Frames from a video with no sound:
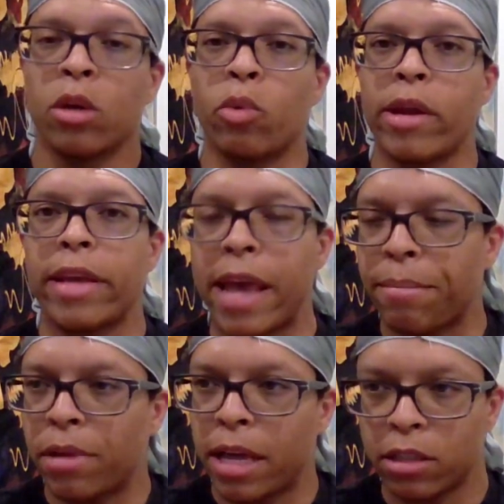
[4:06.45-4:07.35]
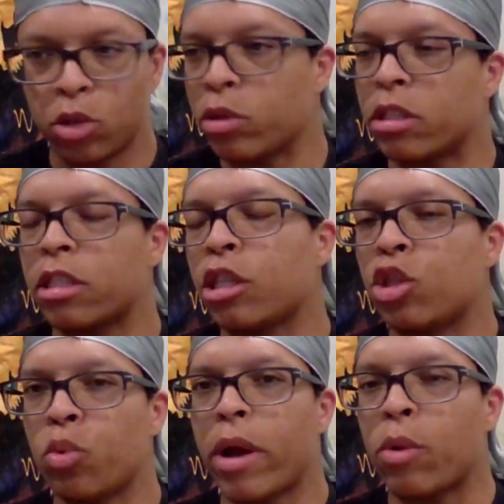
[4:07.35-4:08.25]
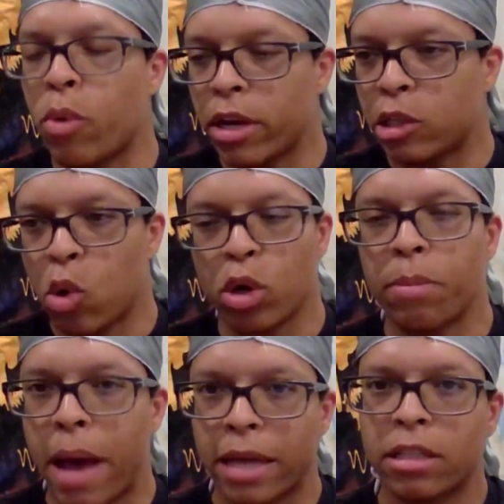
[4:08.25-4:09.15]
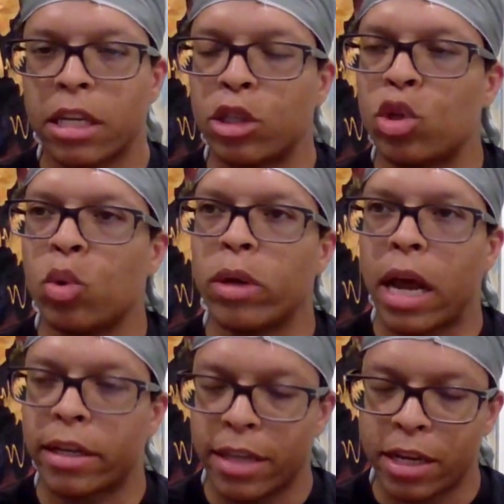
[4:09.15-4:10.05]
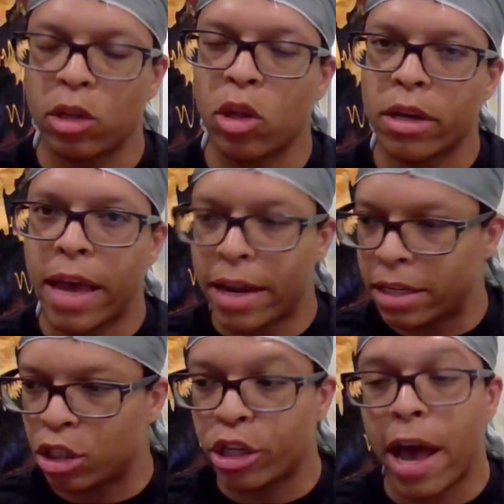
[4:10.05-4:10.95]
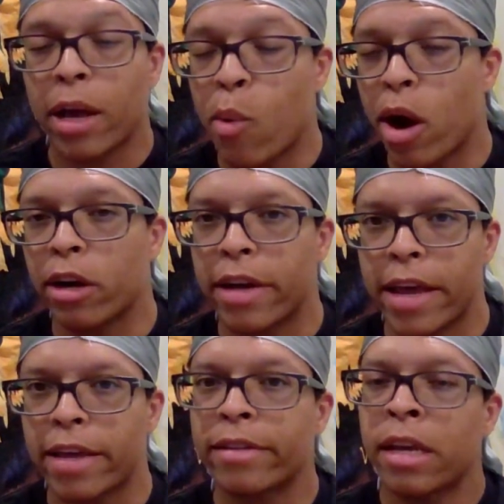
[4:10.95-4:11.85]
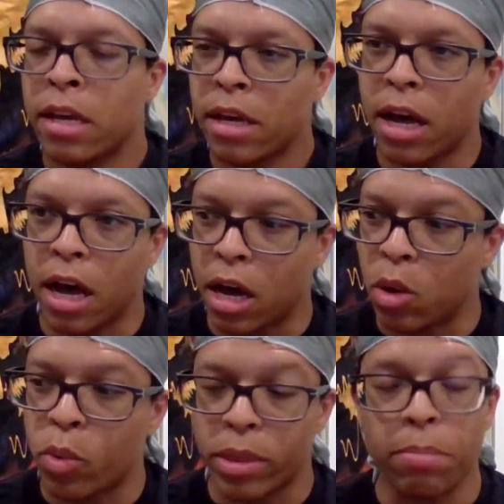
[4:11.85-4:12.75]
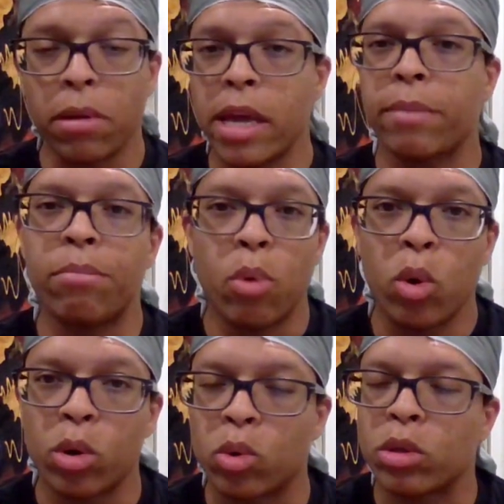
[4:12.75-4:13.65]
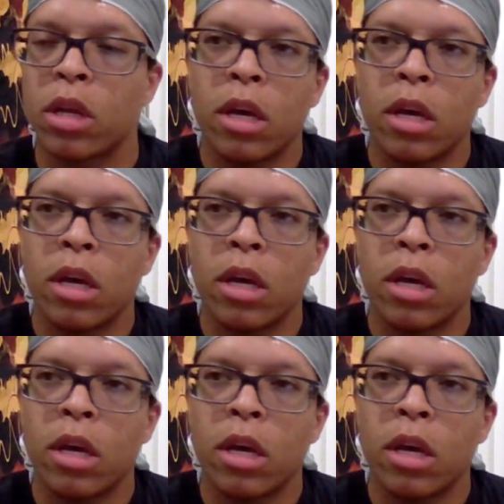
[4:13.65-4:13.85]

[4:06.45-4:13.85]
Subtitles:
great game plans to accentuate what his quarterbacks can do, and I take a look at his Jaguar days with Blake Bortles,